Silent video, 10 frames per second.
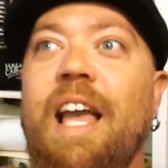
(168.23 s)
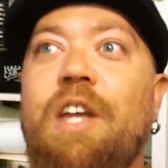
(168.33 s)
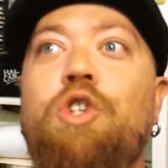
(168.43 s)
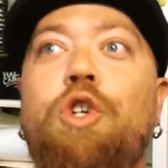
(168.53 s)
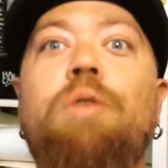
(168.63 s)

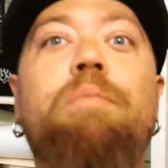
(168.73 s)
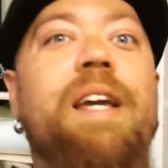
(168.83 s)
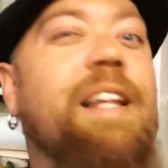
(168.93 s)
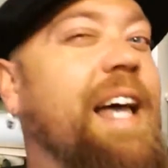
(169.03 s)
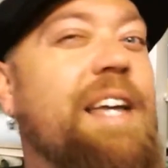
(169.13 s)
it should
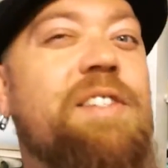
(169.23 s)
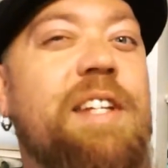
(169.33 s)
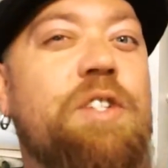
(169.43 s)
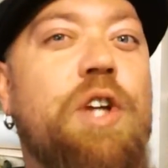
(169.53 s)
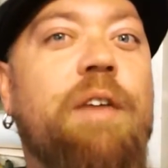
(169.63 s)
be a
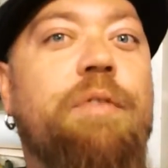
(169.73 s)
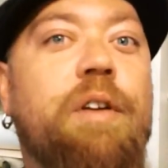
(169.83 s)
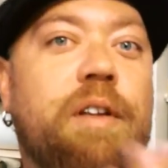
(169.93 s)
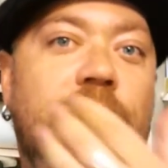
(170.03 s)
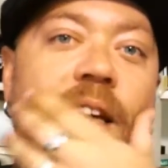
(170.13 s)
last ditch
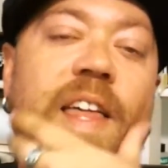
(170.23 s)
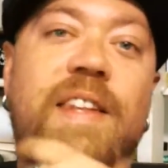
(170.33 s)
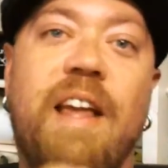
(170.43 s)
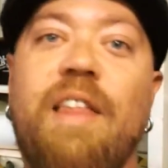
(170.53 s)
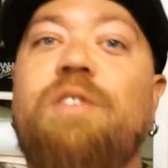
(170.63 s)
effort.
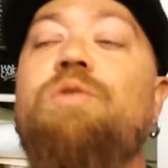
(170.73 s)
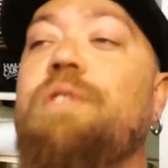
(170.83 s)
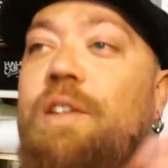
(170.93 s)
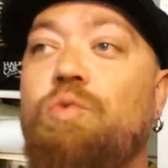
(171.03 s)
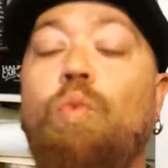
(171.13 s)
Now that's
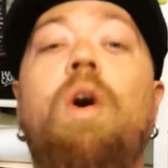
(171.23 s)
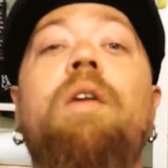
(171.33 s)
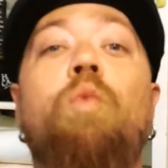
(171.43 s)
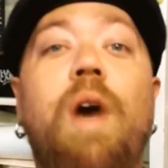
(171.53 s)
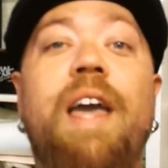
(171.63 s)
that's
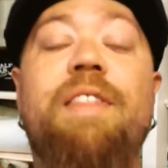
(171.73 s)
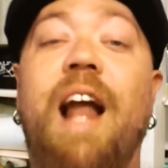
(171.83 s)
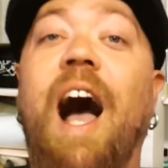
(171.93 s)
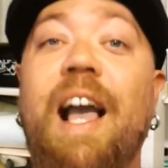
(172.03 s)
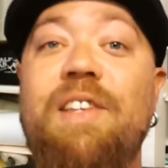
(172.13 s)
one way
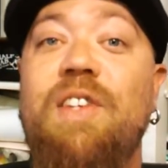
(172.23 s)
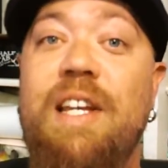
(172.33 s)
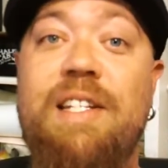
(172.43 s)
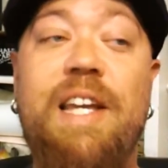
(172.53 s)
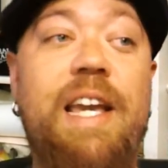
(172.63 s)
that I
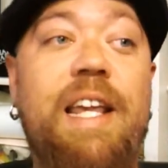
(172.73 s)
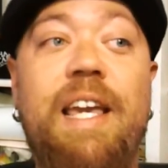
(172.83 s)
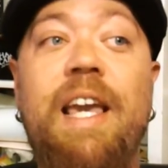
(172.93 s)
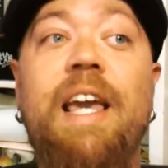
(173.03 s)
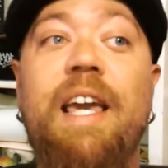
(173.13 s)
see
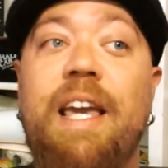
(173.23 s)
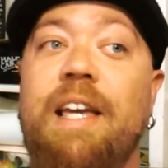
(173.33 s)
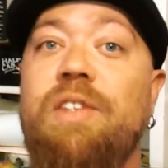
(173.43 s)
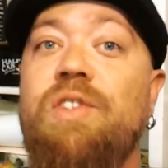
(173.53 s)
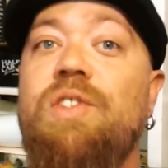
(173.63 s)
deity
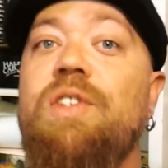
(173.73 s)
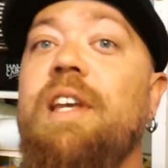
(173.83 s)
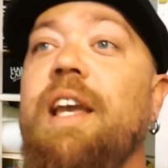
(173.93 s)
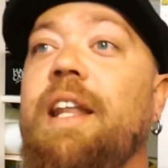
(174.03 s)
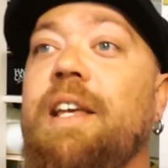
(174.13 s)
is
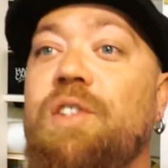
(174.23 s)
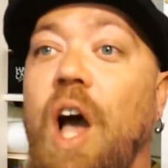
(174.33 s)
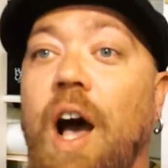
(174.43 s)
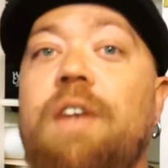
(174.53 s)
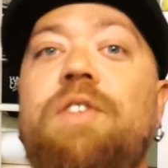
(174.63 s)
it is
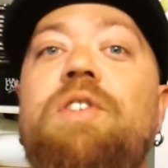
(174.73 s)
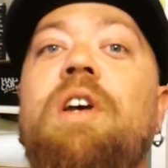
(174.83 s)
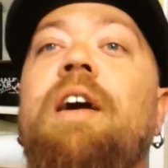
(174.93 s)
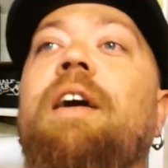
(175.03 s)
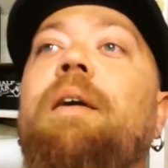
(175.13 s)
us
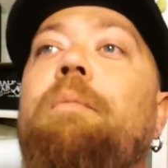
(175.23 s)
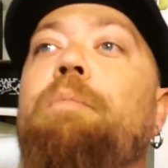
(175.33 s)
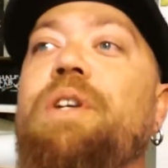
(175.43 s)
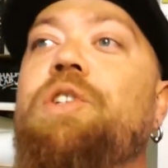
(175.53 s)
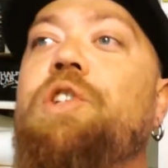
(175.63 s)

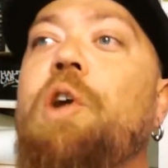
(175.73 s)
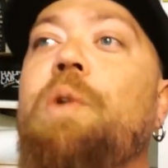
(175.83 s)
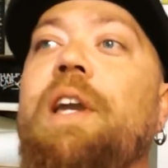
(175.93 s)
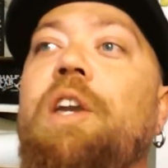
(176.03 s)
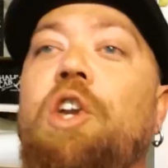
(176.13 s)

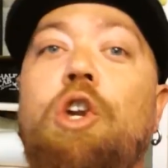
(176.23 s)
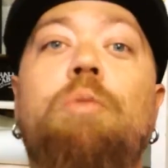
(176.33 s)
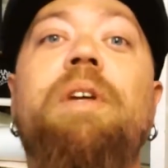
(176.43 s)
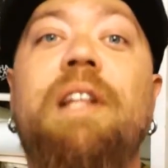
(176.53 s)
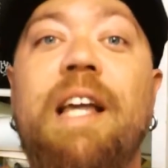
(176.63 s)
bestowing
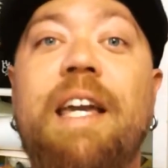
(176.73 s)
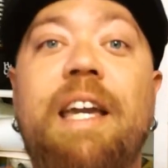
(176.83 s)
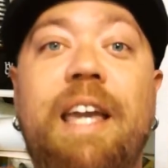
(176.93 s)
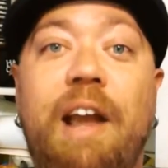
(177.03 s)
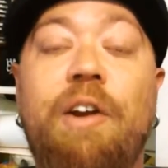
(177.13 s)
human
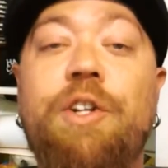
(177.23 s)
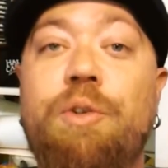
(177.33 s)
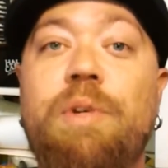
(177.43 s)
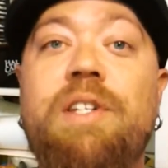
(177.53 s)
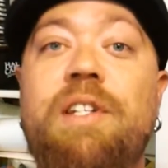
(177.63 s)
like
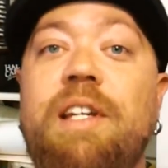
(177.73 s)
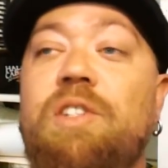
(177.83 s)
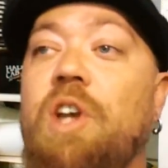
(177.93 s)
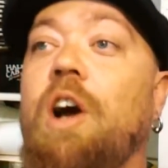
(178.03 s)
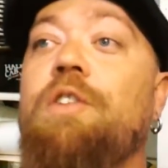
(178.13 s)

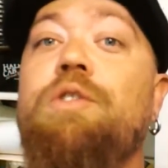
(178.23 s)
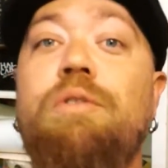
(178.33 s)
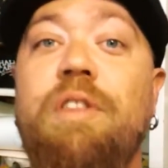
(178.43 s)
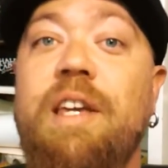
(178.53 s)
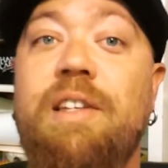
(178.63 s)
characteristics
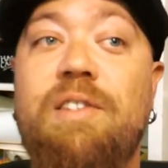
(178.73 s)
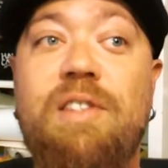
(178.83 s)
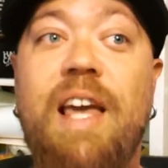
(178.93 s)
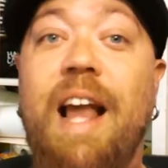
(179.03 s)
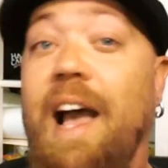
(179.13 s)
onto things
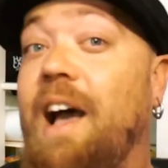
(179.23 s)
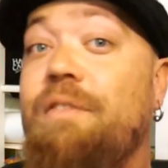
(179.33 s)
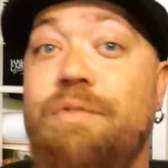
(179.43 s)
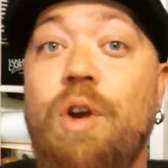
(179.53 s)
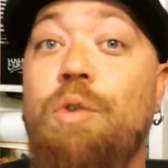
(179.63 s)
that
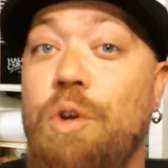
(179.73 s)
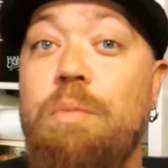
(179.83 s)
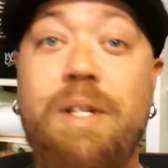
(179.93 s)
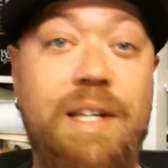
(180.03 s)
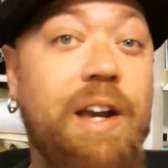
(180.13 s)
have no
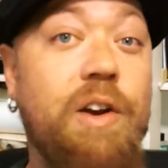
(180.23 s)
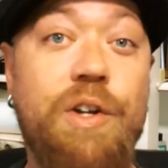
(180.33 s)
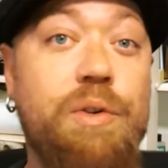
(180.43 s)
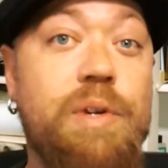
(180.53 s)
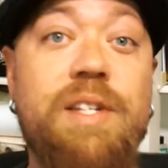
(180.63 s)
human
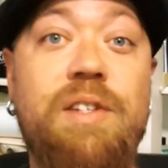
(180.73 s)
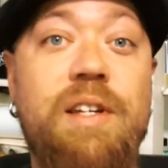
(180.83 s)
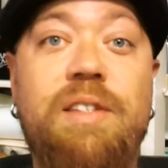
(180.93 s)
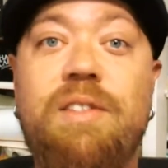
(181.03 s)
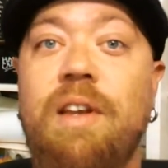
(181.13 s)

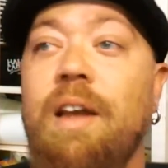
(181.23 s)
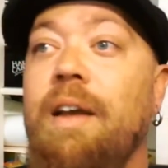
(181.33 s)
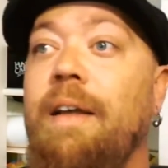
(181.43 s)
characteristics.